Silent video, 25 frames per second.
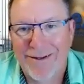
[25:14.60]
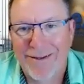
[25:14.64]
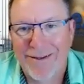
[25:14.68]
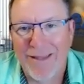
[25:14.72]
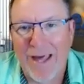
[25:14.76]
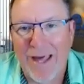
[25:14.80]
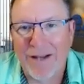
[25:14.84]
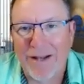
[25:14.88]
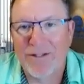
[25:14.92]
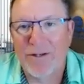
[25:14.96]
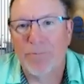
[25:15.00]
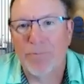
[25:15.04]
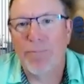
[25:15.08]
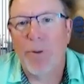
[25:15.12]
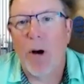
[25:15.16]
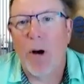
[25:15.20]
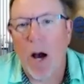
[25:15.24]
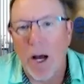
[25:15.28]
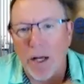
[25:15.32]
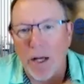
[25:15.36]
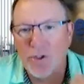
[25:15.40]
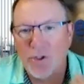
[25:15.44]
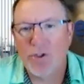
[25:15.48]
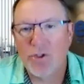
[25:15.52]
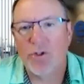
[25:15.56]
That is a
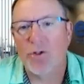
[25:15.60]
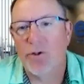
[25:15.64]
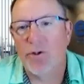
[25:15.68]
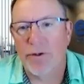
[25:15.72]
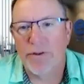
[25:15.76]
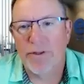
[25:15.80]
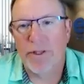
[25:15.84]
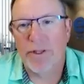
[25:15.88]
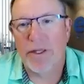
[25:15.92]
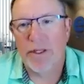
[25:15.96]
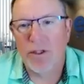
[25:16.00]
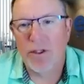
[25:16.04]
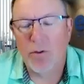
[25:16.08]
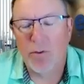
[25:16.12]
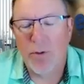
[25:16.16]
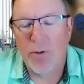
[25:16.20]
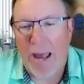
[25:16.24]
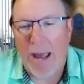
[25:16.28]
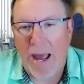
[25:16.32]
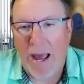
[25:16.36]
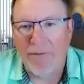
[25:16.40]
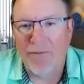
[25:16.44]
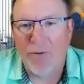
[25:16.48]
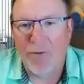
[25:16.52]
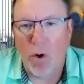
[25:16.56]
posture that you
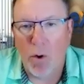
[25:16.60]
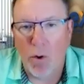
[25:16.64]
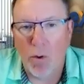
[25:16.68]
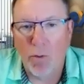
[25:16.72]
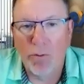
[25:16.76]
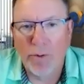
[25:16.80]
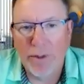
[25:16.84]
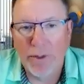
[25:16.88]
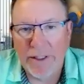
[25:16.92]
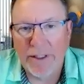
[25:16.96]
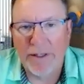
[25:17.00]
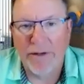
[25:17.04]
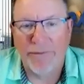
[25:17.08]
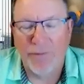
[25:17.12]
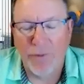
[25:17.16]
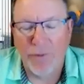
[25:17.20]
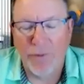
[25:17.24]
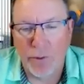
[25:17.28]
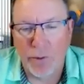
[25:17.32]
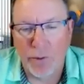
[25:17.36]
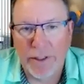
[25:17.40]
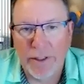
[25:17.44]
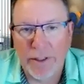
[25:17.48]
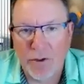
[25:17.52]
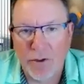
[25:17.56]
have only if
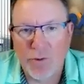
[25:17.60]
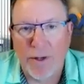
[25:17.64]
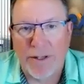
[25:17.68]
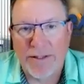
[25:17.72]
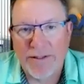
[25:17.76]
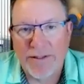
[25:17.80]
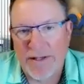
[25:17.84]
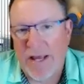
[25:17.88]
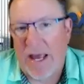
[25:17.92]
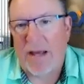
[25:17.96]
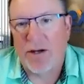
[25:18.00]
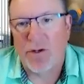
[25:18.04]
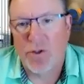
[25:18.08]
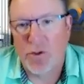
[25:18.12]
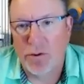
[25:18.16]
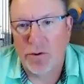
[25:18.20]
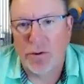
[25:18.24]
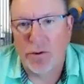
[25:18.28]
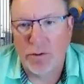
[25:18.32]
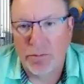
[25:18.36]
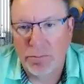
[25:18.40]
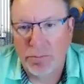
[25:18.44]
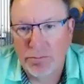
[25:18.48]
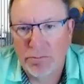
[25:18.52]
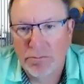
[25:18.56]
you're in
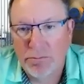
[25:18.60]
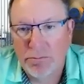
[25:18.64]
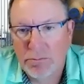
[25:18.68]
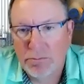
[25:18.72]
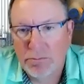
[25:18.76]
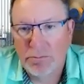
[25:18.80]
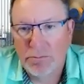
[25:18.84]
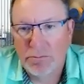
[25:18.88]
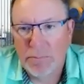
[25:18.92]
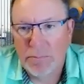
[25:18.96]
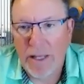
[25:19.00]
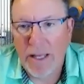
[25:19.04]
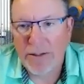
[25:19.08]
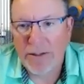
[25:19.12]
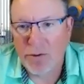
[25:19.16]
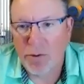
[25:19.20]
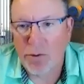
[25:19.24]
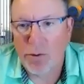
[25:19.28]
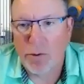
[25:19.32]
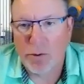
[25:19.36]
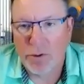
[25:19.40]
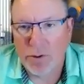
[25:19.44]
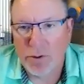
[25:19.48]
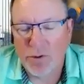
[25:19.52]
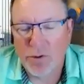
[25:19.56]
transactional
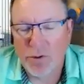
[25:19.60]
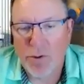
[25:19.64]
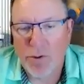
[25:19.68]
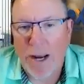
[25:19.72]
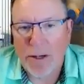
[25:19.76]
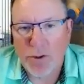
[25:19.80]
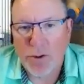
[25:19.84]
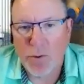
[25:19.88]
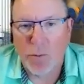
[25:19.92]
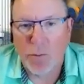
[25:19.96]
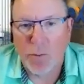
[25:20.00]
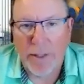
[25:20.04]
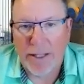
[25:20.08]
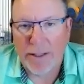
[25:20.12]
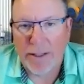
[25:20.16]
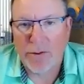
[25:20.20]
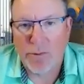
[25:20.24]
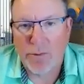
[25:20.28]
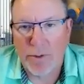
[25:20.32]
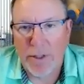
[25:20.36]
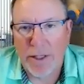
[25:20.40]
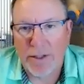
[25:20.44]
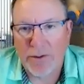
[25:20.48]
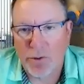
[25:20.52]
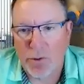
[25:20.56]
escrow, contractual
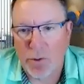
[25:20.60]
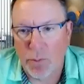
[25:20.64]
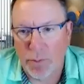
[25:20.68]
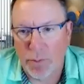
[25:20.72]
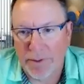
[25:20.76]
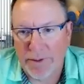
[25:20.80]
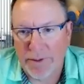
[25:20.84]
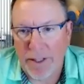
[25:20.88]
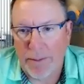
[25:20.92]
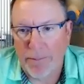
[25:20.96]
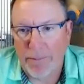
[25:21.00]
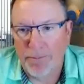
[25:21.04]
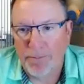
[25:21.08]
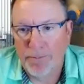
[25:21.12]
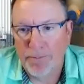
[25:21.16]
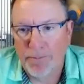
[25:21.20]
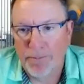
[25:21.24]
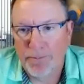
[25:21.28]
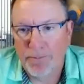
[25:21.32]
escrow with them.